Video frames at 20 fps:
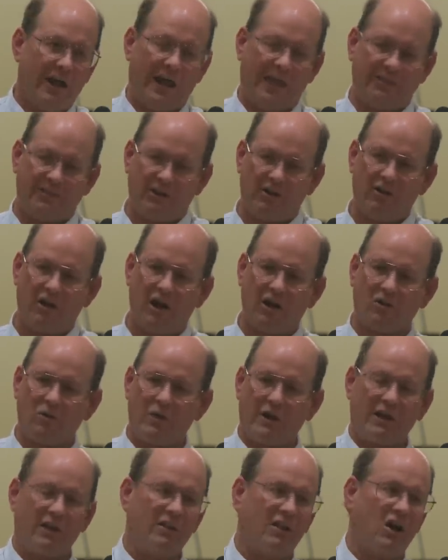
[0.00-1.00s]
and they're all
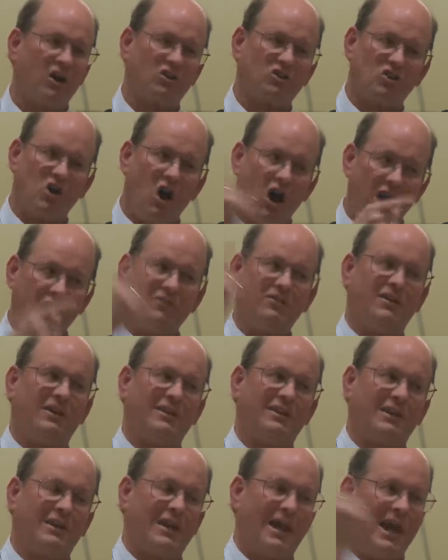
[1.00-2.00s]
going along
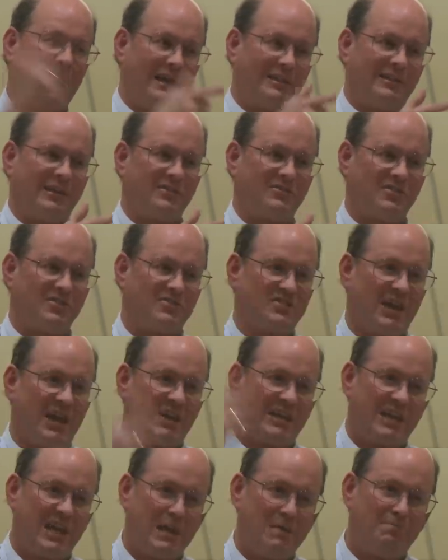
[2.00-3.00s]
taunting the Catholics and
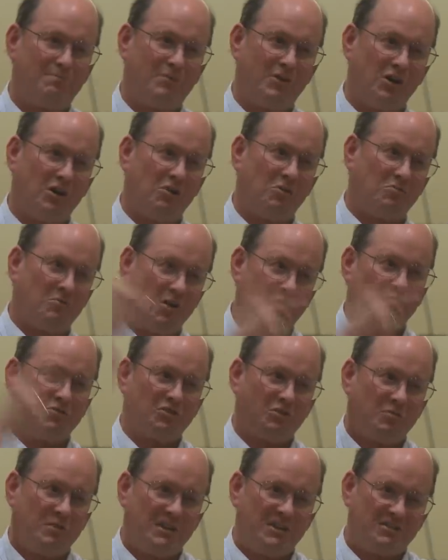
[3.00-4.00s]
saying, keep your
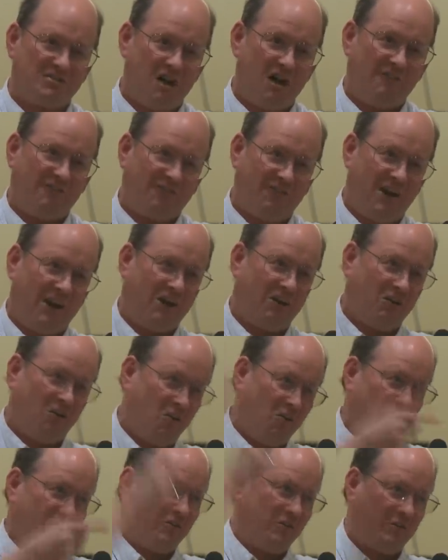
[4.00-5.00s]
rosaries off our
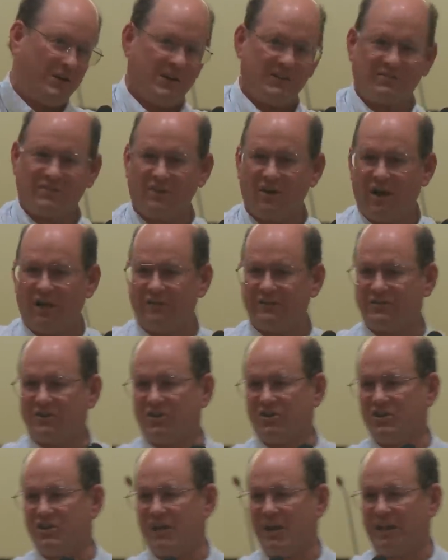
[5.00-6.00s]
ovaries and all this,
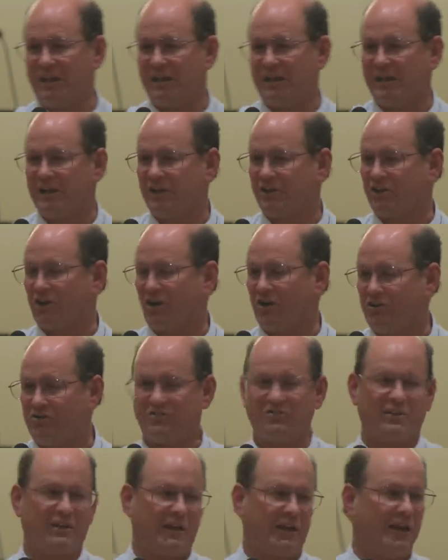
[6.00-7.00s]
and yelling and
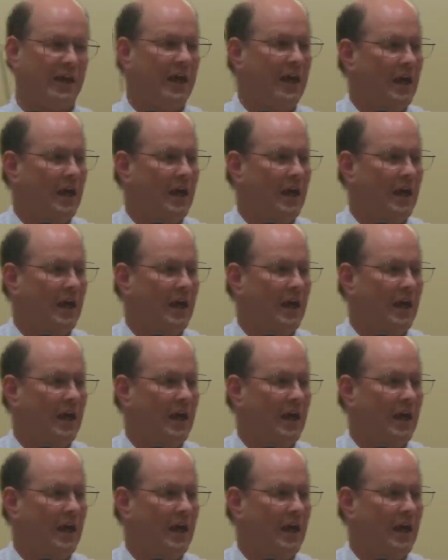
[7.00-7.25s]
cursing, and